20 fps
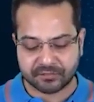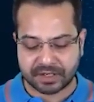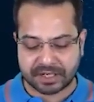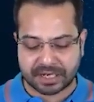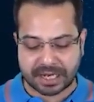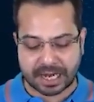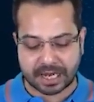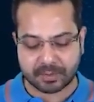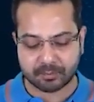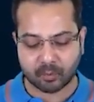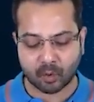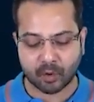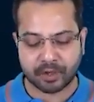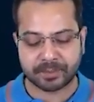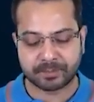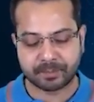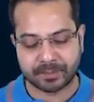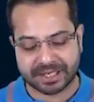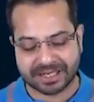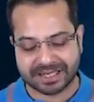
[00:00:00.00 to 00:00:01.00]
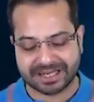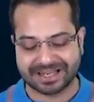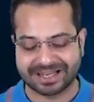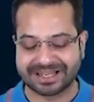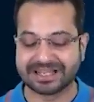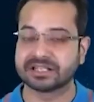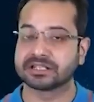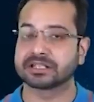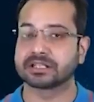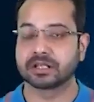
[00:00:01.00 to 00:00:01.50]
field at point P
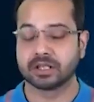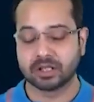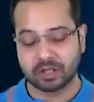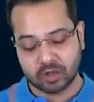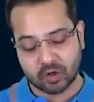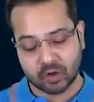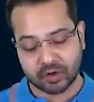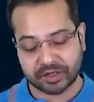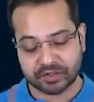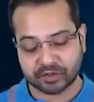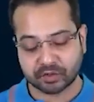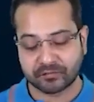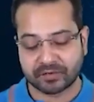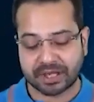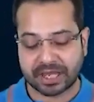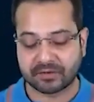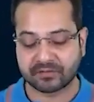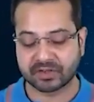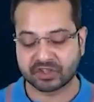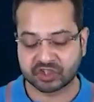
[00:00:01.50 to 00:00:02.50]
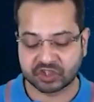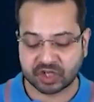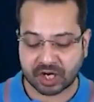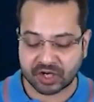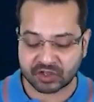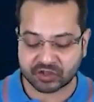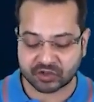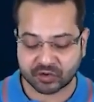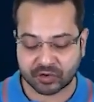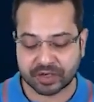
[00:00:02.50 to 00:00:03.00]
is. Okay, so we have a
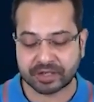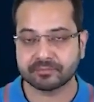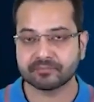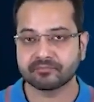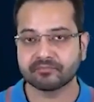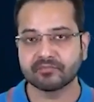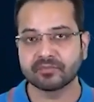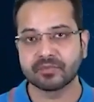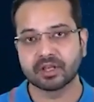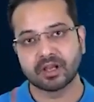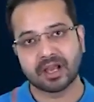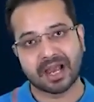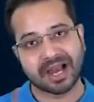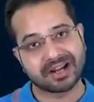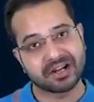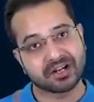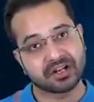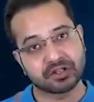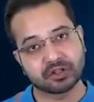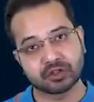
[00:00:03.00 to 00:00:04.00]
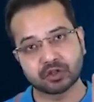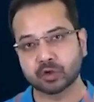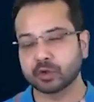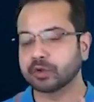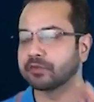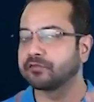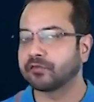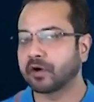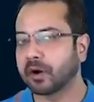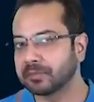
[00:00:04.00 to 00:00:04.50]
charged ring and it is
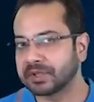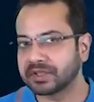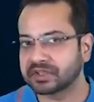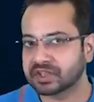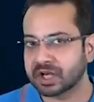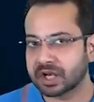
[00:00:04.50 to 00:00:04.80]
uniformly